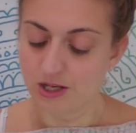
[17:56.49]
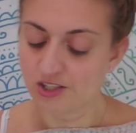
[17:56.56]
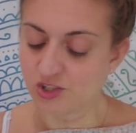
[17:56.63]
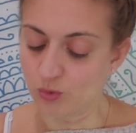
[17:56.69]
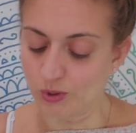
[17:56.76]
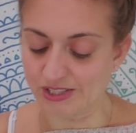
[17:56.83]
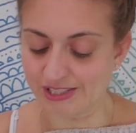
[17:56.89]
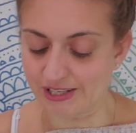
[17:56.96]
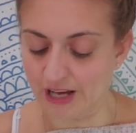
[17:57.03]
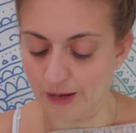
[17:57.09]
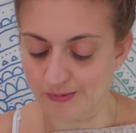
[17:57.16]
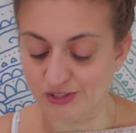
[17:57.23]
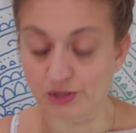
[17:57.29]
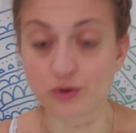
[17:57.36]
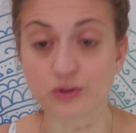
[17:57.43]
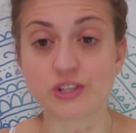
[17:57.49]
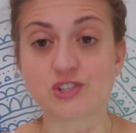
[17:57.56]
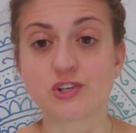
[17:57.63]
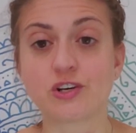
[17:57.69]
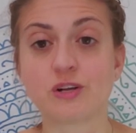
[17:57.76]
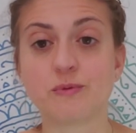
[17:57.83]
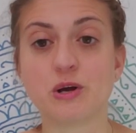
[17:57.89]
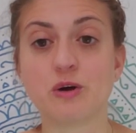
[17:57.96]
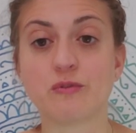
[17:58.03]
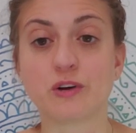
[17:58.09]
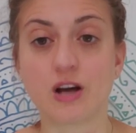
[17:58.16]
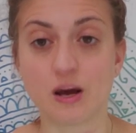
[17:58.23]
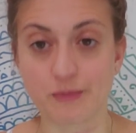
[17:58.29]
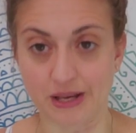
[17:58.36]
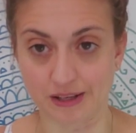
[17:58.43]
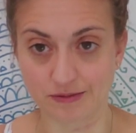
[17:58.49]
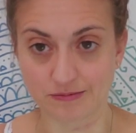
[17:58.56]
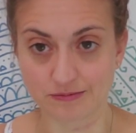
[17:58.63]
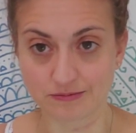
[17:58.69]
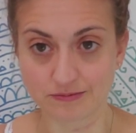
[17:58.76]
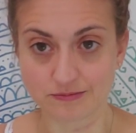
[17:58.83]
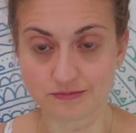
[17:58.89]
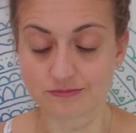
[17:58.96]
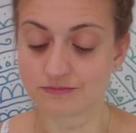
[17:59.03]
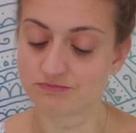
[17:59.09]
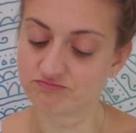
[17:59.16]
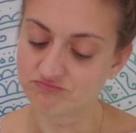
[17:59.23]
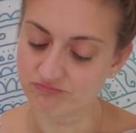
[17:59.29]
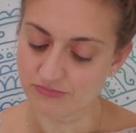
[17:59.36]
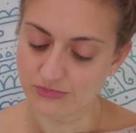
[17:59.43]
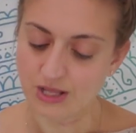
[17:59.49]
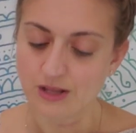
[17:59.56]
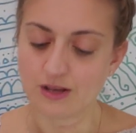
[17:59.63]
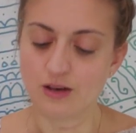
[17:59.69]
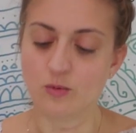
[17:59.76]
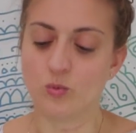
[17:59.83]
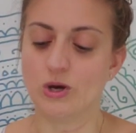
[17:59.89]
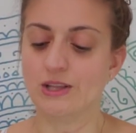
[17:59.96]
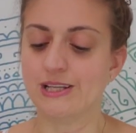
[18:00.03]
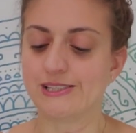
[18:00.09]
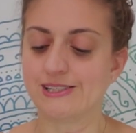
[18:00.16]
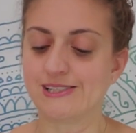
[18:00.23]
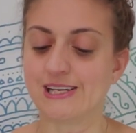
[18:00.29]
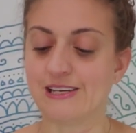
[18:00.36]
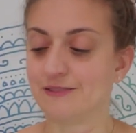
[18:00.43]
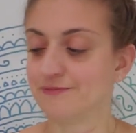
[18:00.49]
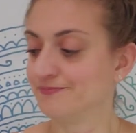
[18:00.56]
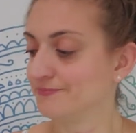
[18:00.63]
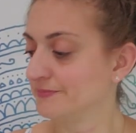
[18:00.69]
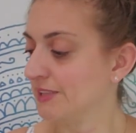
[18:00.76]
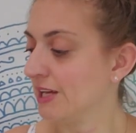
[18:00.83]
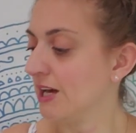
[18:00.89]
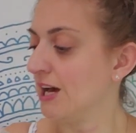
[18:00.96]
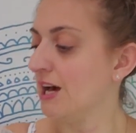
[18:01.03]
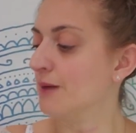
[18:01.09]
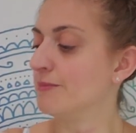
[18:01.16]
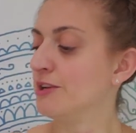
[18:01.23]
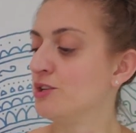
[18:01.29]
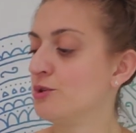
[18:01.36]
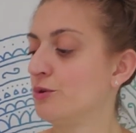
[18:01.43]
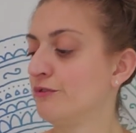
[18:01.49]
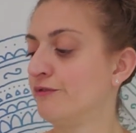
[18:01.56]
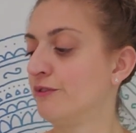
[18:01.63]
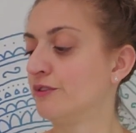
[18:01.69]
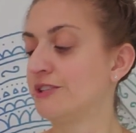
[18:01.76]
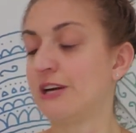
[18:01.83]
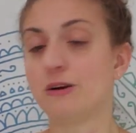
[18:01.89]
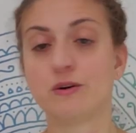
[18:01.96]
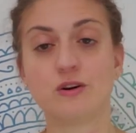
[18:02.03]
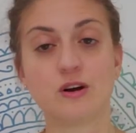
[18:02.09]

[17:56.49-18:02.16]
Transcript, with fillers: So what's the obstacle that you're going to be overcoming? Well, let's see. I'm going to do a full tarot